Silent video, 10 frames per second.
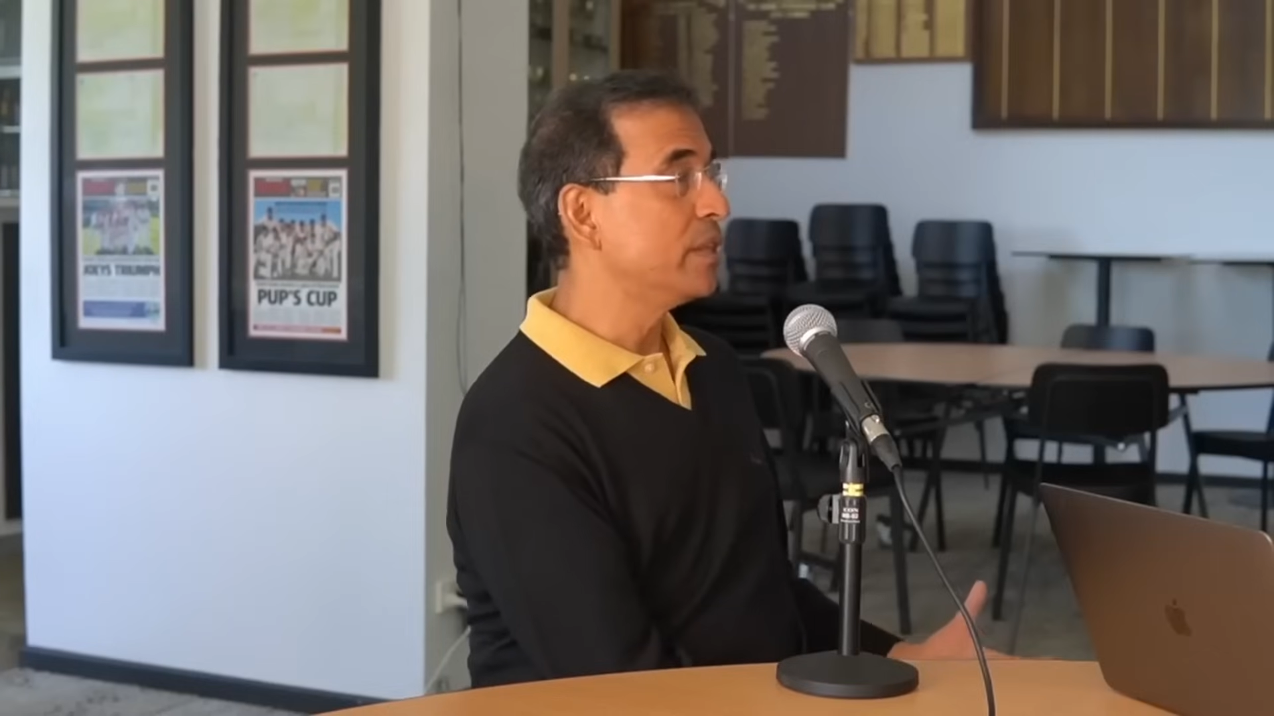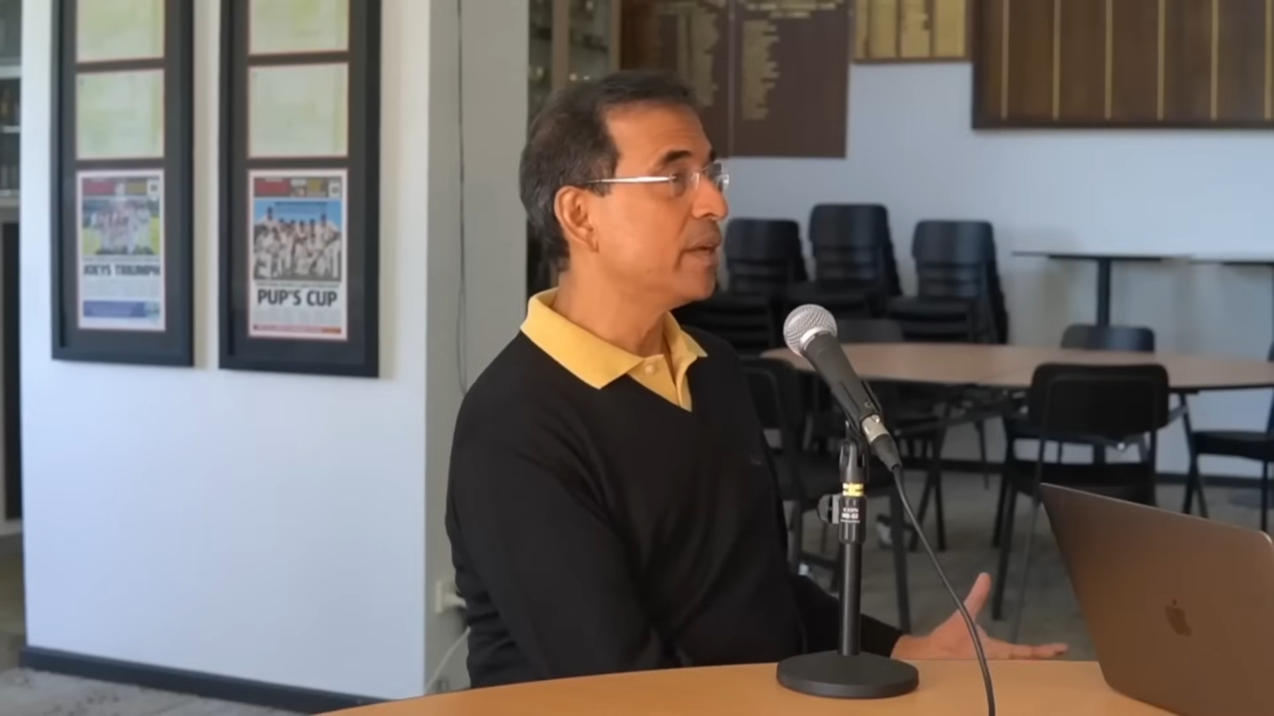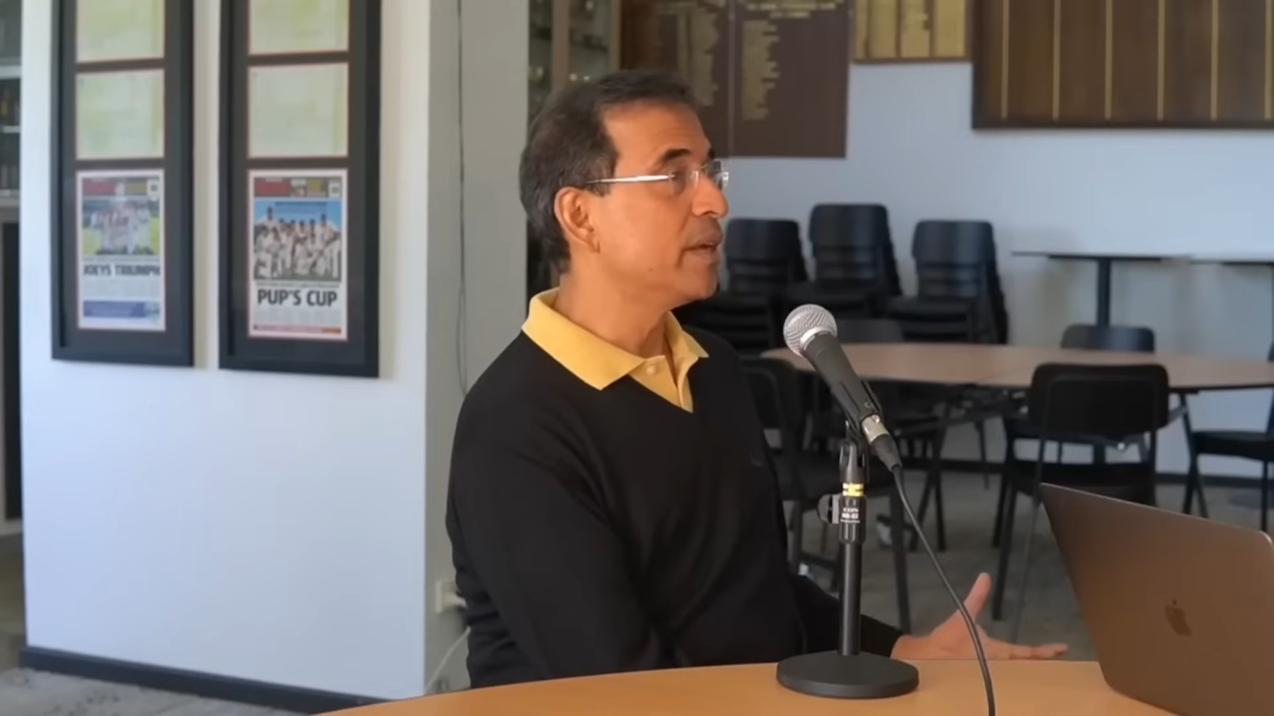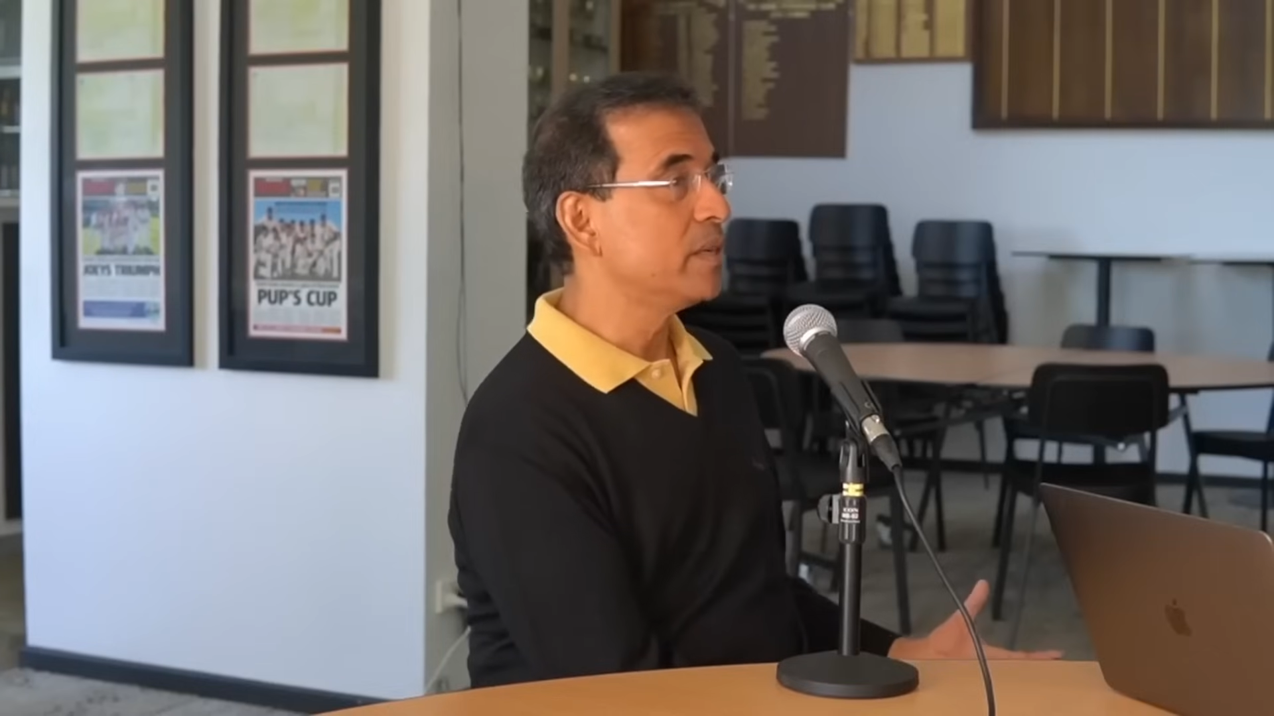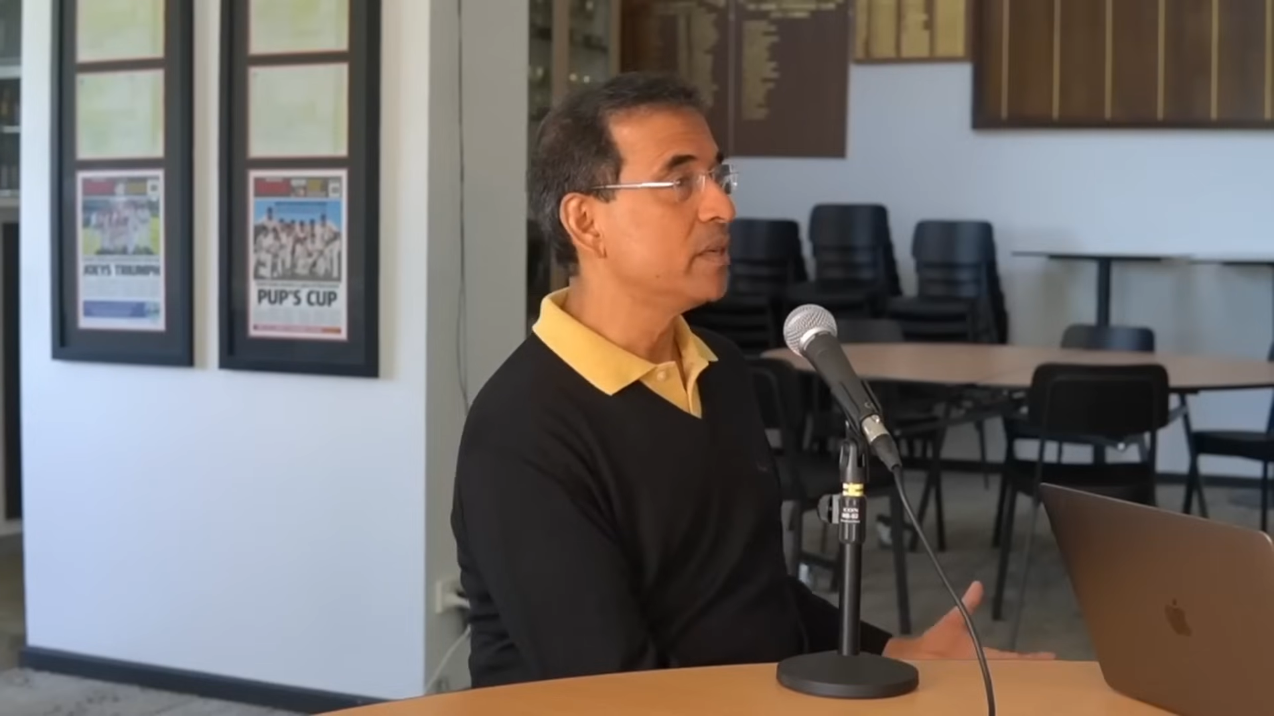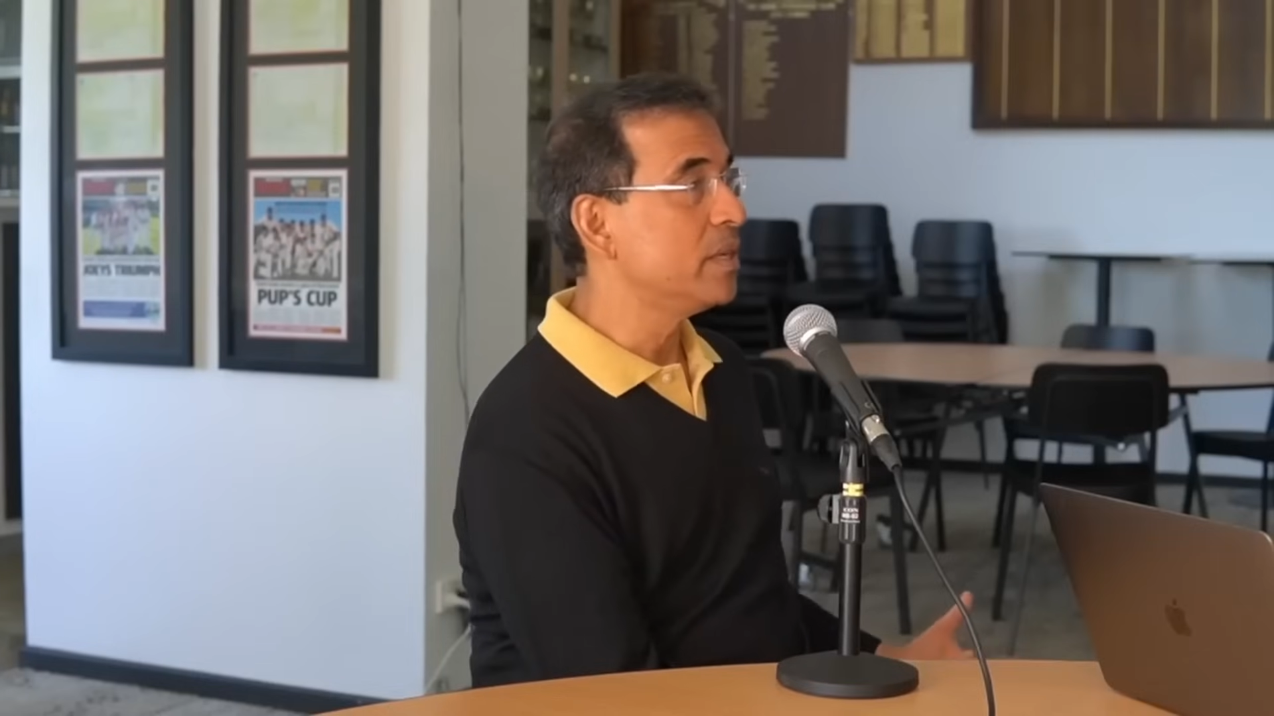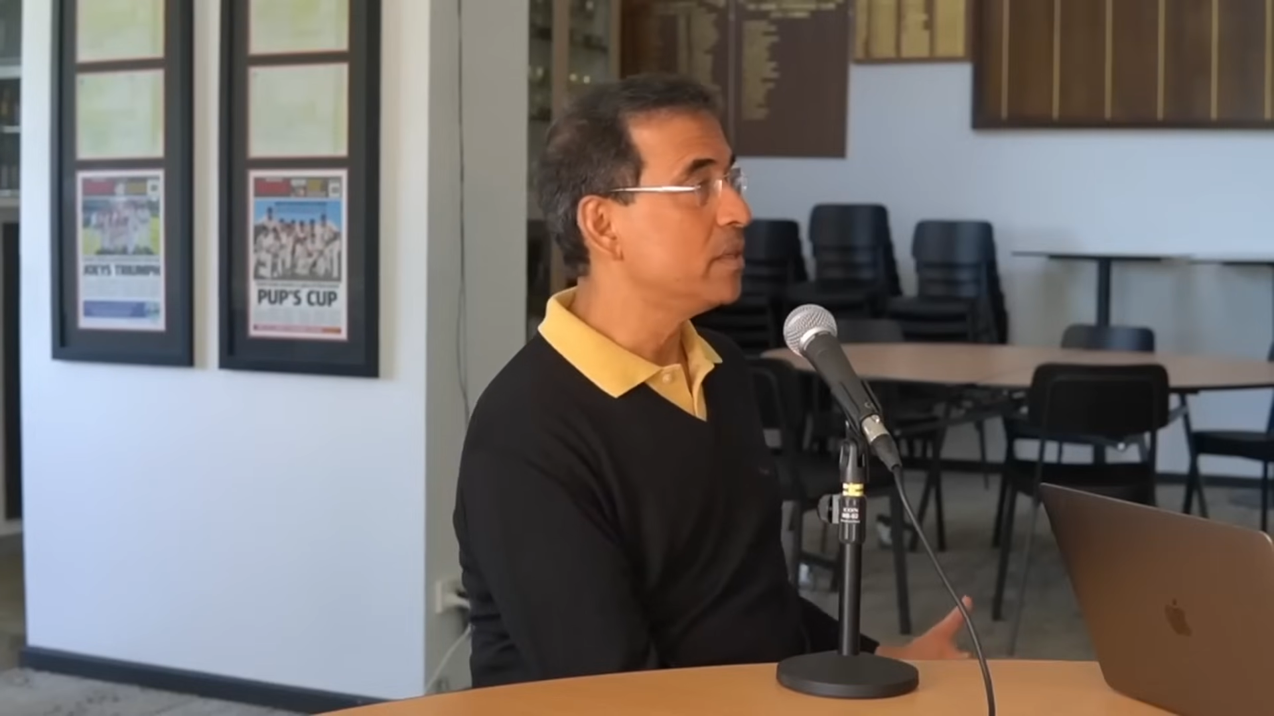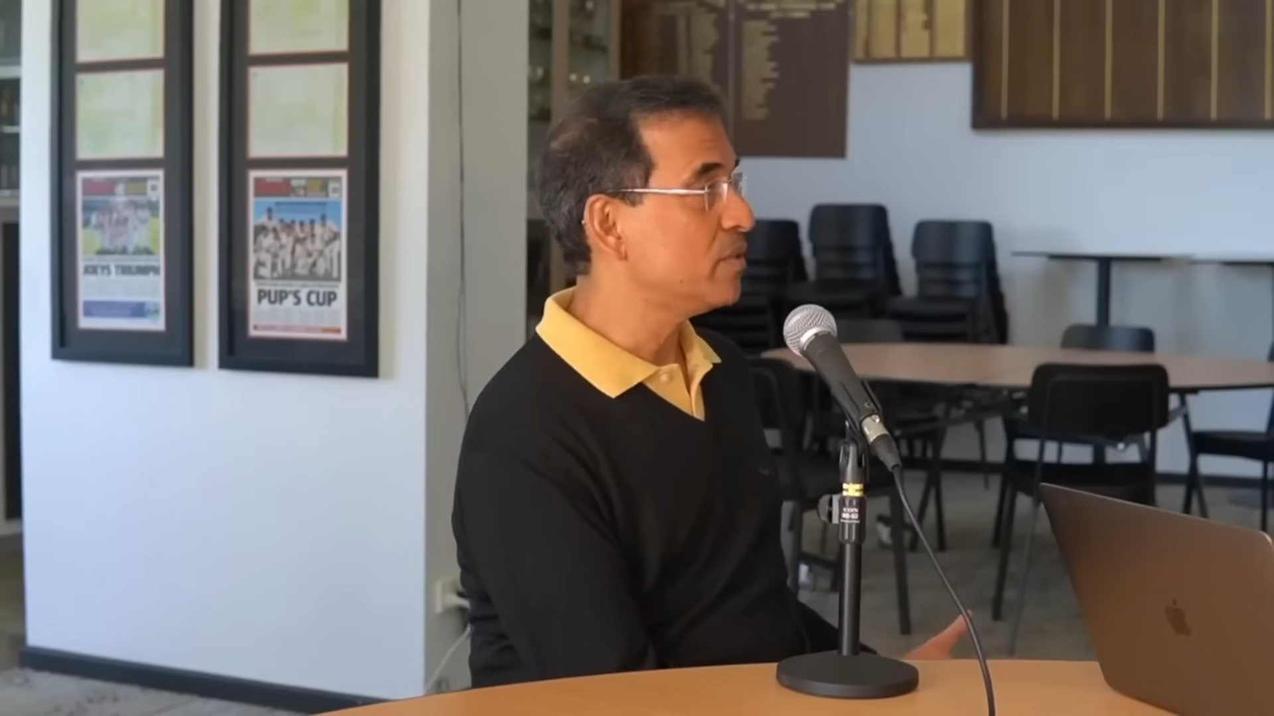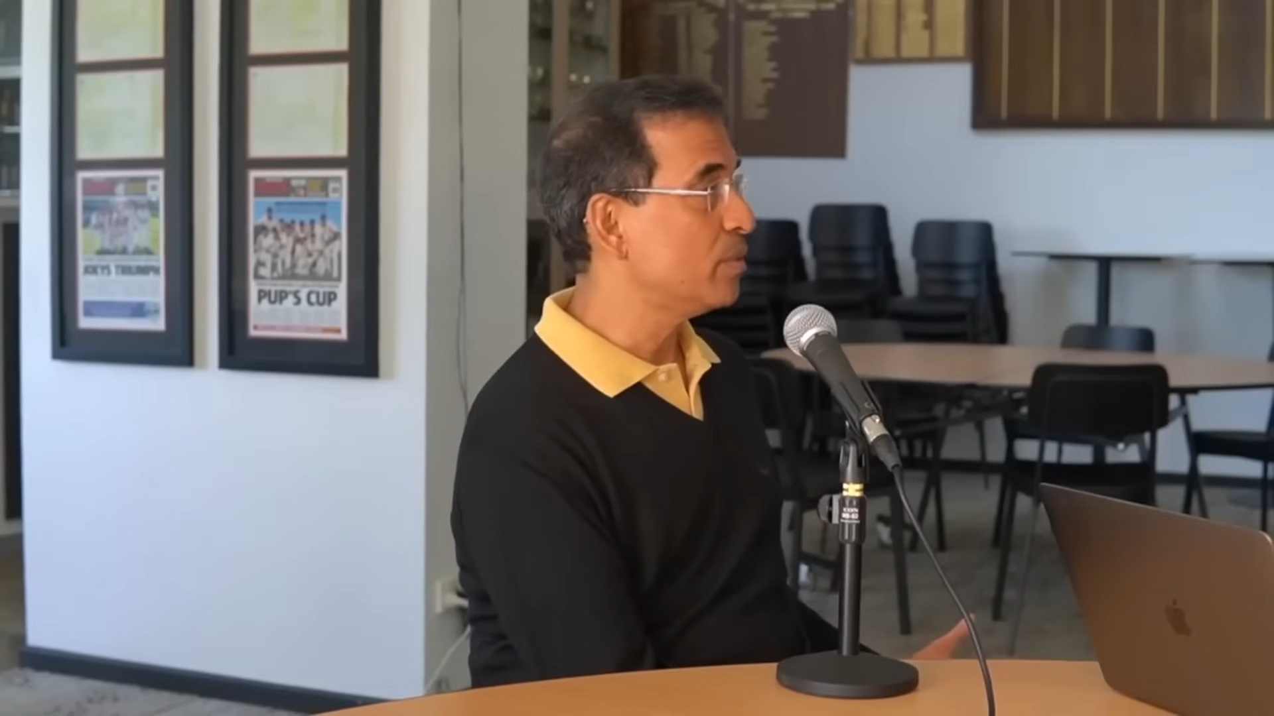1983